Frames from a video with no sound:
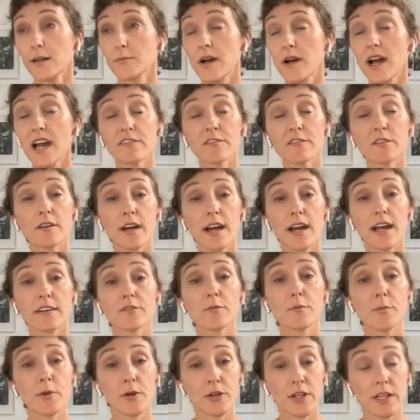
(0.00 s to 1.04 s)
I
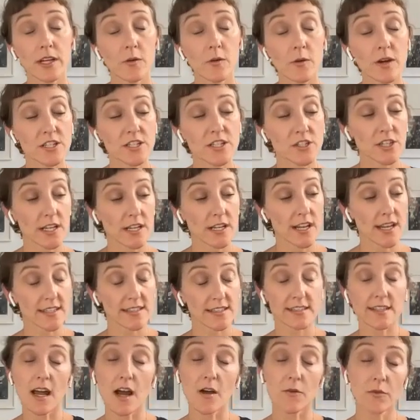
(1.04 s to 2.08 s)
have a burning question.
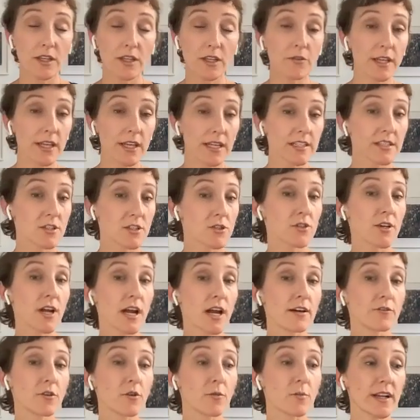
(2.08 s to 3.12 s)
It's not really related to
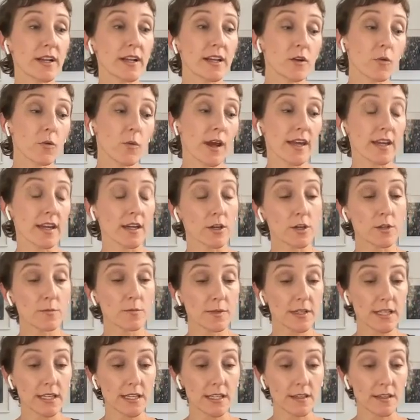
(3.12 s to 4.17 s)
travel, but in a way it
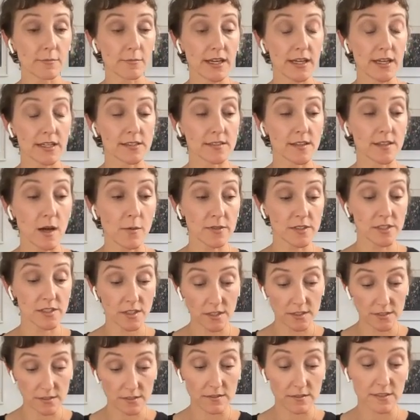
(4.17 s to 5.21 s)
could be, because
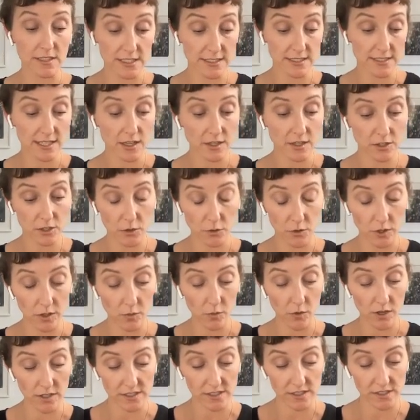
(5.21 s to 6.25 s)
Thomas did tell you
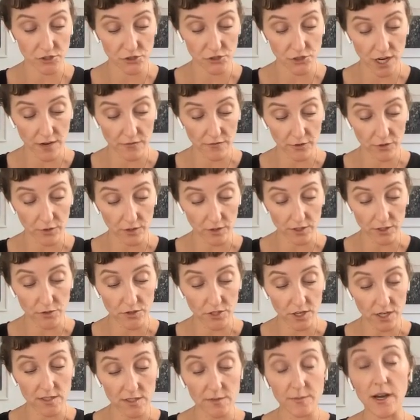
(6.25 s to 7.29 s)
he wants to travel.
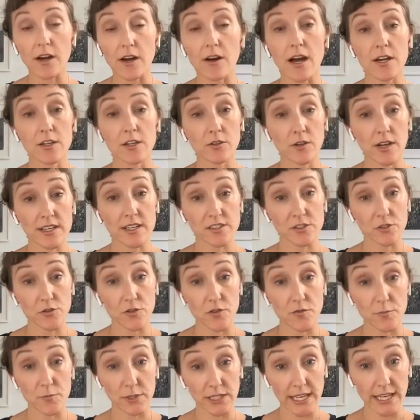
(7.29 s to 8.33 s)
You talked about how you guys
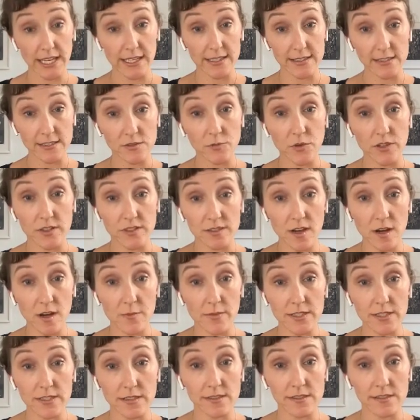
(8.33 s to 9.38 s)
do the plans with
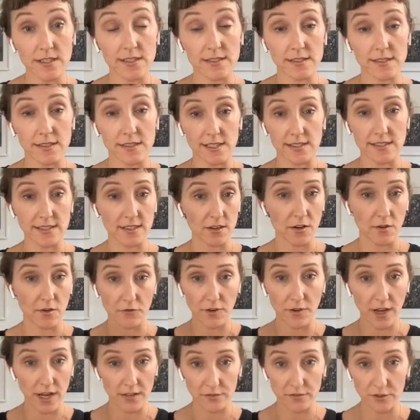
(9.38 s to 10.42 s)
Thomas. Is it
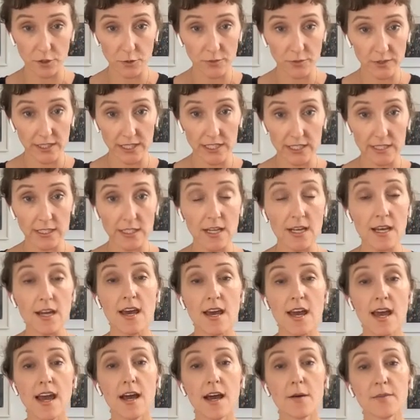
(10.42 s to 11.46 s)
a 5-year plan?
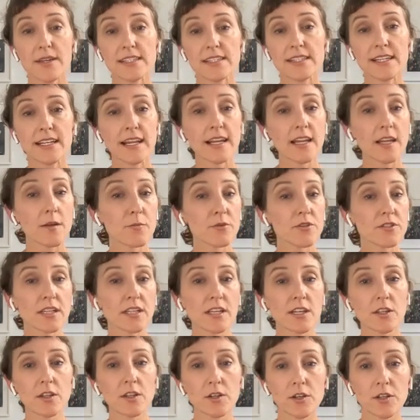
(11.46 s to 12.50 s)
Is it any
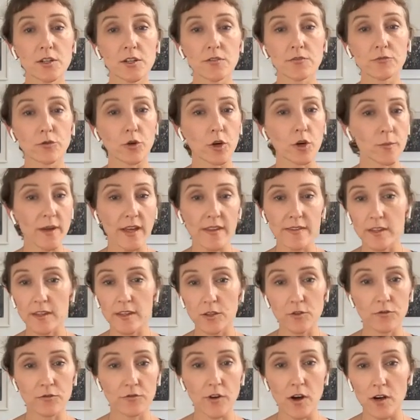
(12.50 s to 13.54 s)
particular format
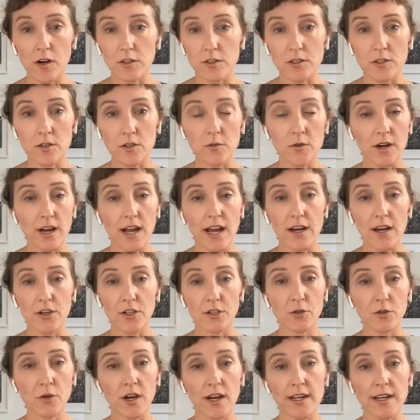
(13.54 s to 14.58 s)
that you follow, or how
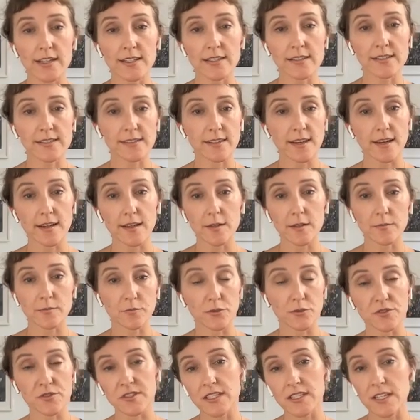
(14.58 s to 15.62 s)
do you guys
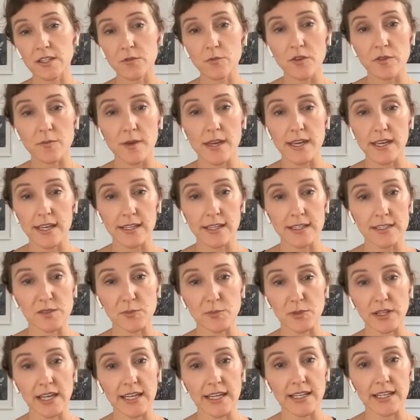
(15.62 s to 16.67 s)
proceed with making
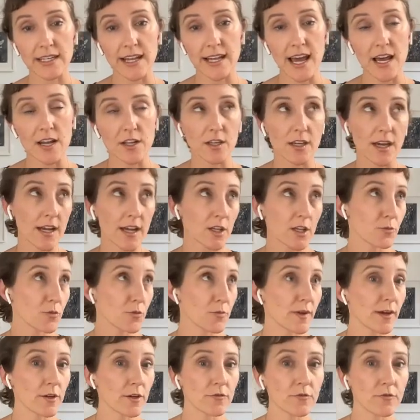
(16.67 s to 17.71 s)
his plan, and how do you
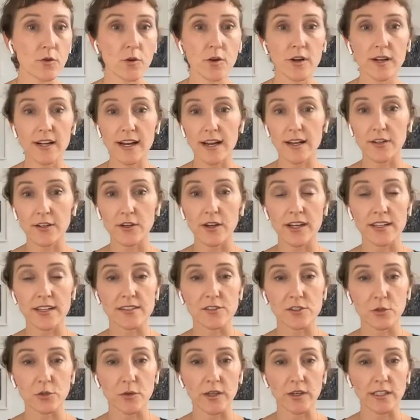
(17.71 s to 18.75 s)
prepare for it? How do you
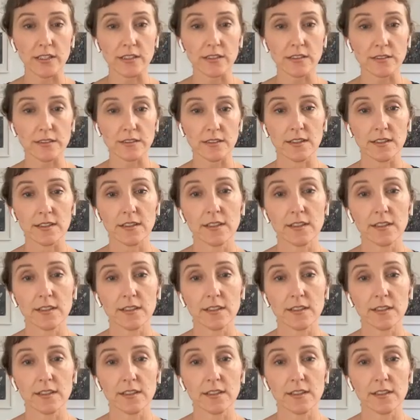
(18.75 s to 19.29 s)
guys do it?